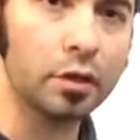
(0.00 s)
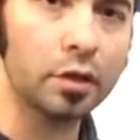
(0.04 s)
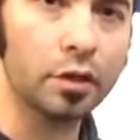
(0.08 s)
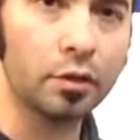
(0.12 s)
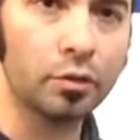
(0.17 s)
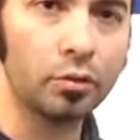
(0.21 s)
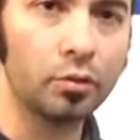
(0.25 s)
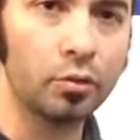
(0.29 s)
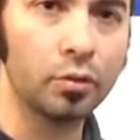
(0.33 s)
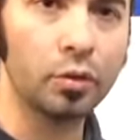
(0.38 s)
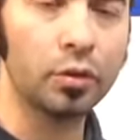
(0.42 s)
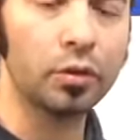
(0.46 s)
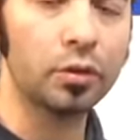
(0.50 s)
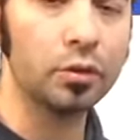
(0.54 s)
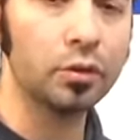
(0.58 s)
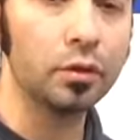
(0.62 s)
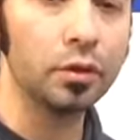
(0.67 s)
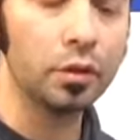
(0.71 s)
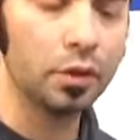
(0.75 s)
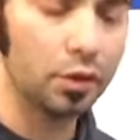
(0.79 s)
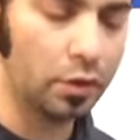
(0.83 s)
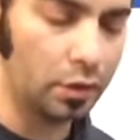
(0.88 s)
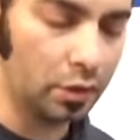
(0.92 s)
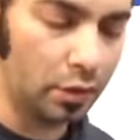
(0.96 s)
It will
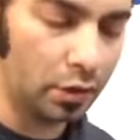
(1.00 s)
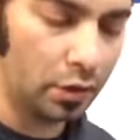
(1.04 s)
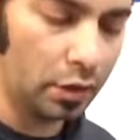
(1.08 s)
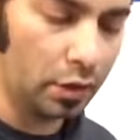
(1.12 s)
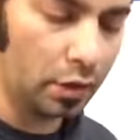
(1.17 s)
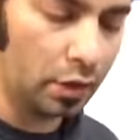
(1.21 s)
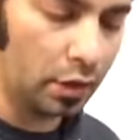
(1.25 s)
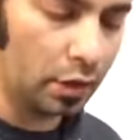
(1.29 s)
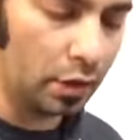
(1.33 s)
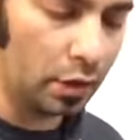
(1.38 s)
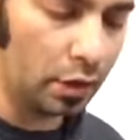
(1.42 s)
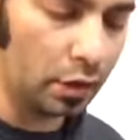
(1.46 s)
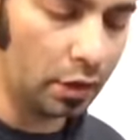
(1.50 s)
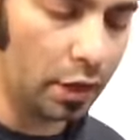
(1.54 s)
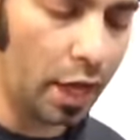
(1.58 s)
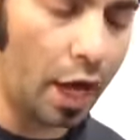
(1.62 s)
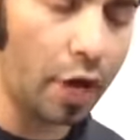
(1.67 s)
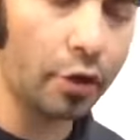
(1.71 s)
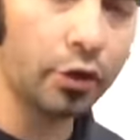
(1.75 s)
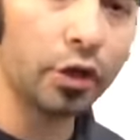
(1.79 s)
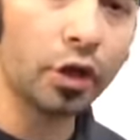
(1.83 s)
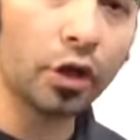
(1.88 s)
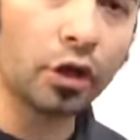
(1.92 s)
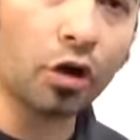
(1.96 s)

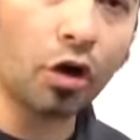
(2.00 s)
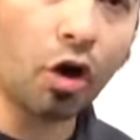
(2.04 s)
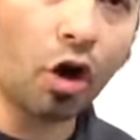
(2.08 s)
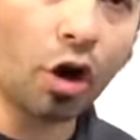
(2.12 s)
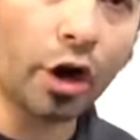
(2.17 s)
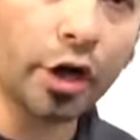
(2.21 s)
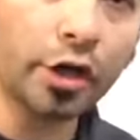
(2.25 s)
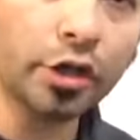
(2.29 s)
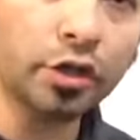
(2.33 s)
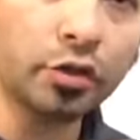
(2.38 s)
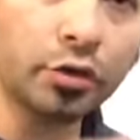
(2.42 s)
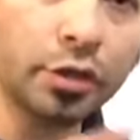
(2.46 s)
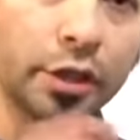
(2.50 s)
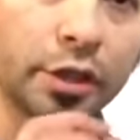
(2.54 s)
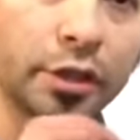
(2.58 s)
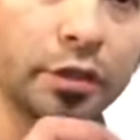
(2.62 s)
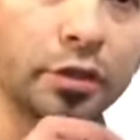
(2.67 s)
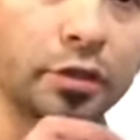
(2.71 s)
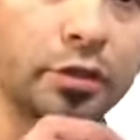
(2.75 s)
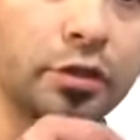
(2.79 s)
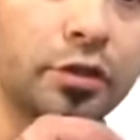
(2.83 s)
allow the cartridge